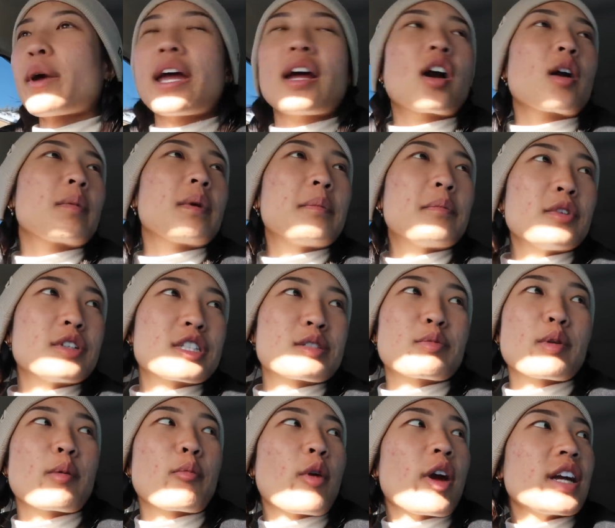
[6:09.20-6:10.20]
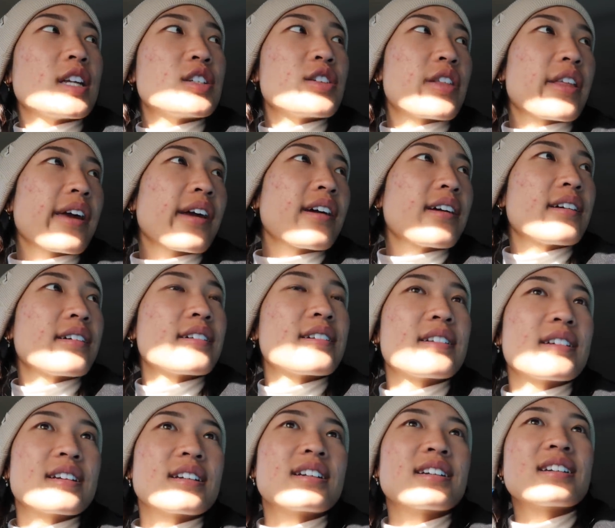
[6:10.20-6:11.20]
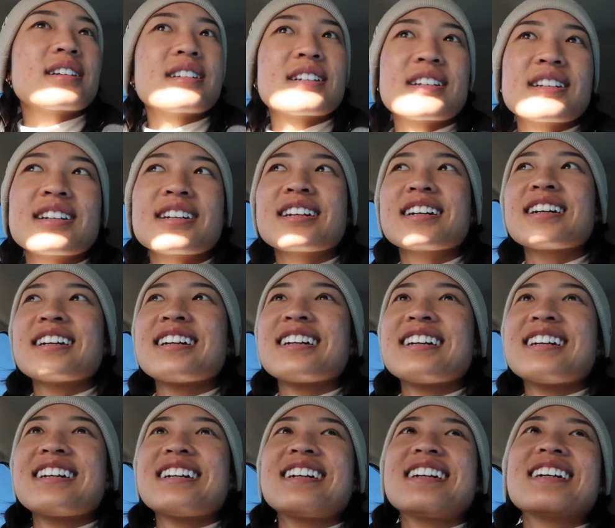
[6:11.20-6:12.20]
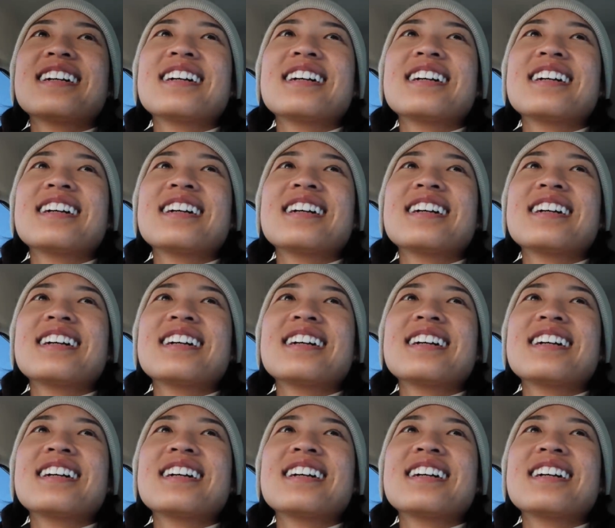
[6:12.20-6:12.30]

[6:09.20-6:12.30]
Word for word: Wait, are people on spring break, do you think? Don't these people work no spring break, so,